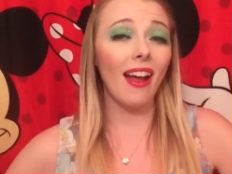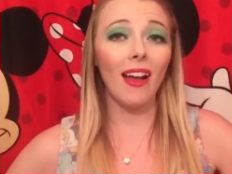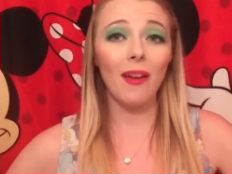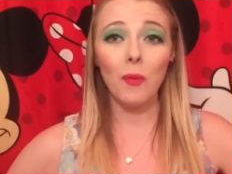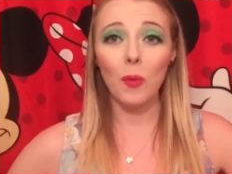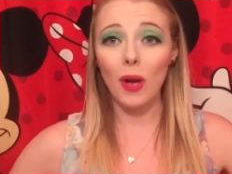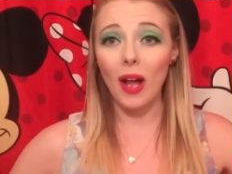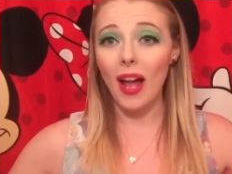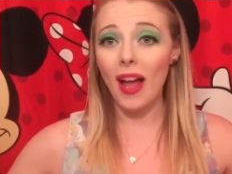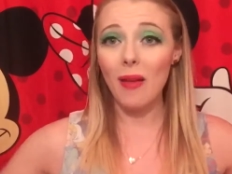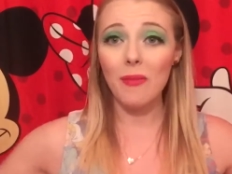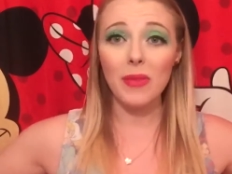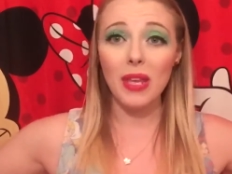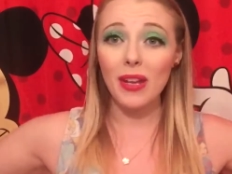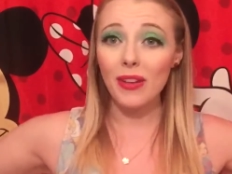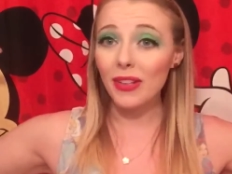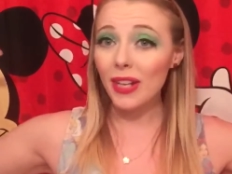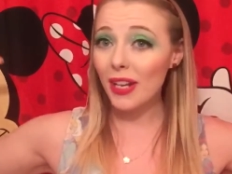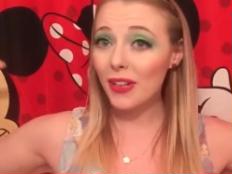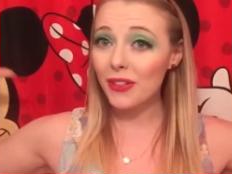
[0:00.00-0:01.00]
I w- I'm
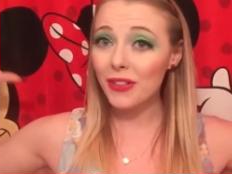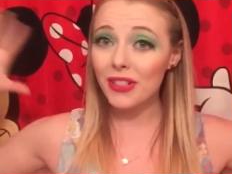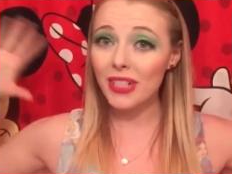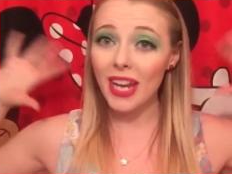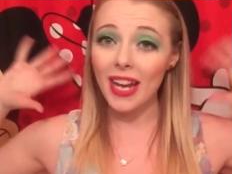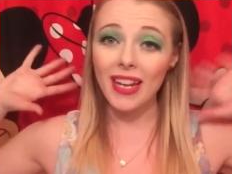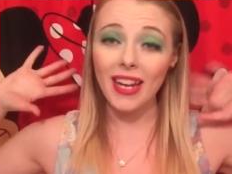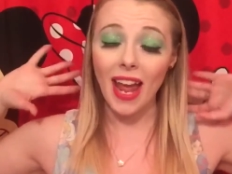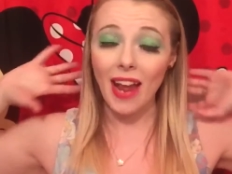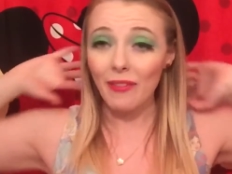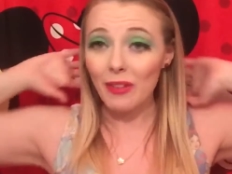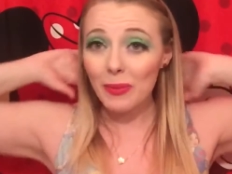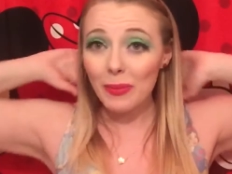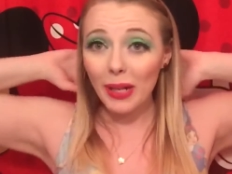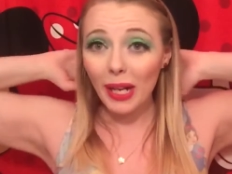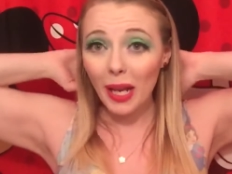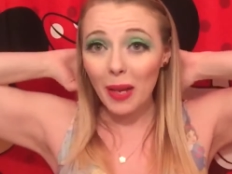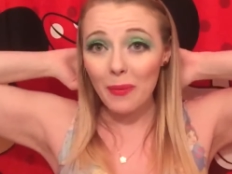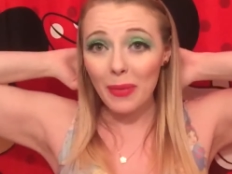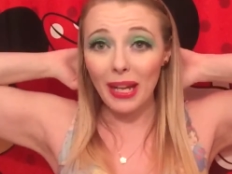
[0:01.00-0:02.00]
here to entertain
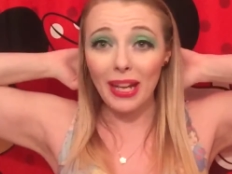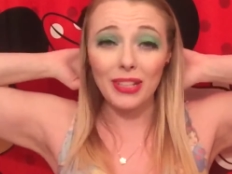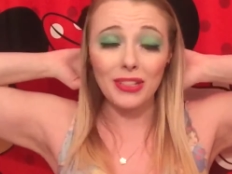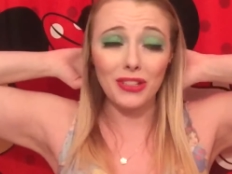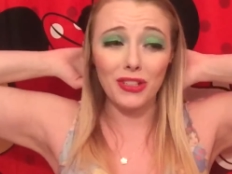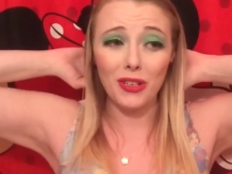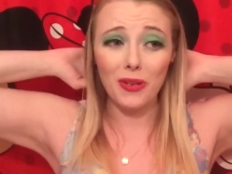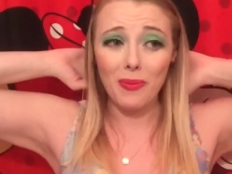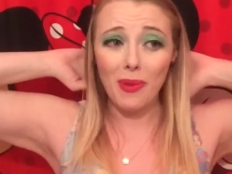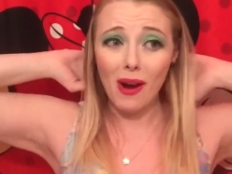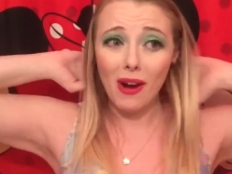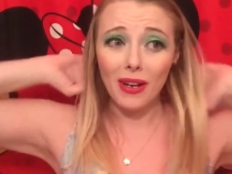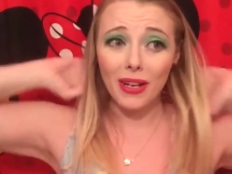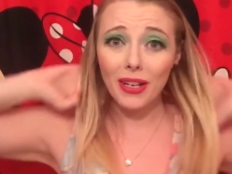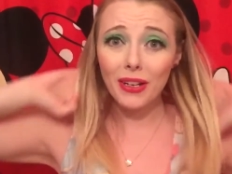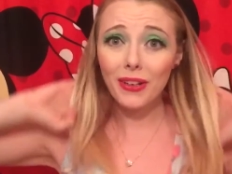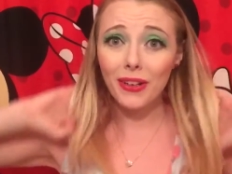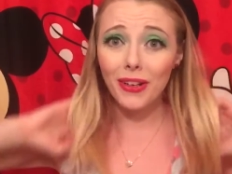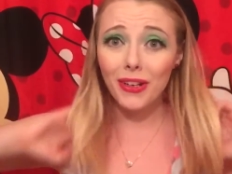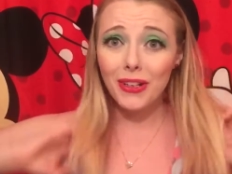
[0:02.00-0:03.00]
everybody, but it's your party,
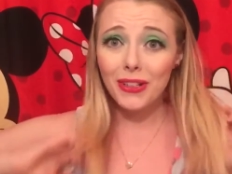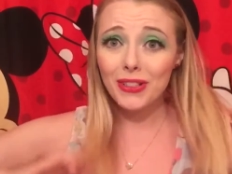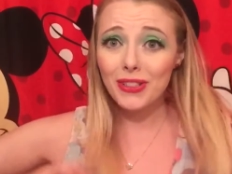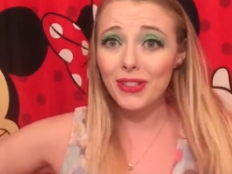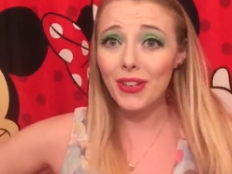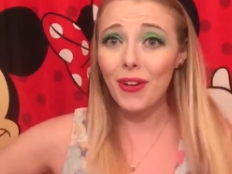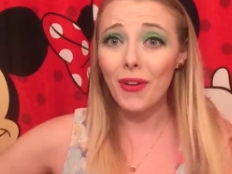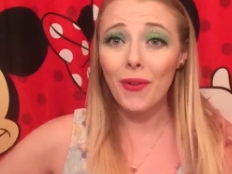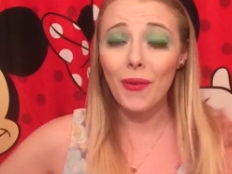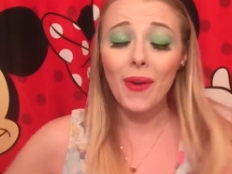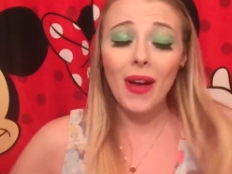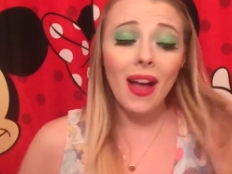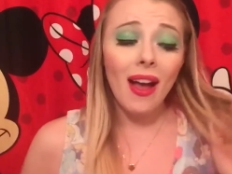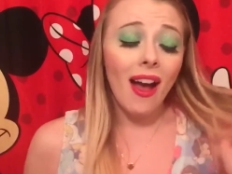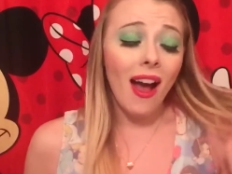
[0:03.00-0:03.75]
girl. So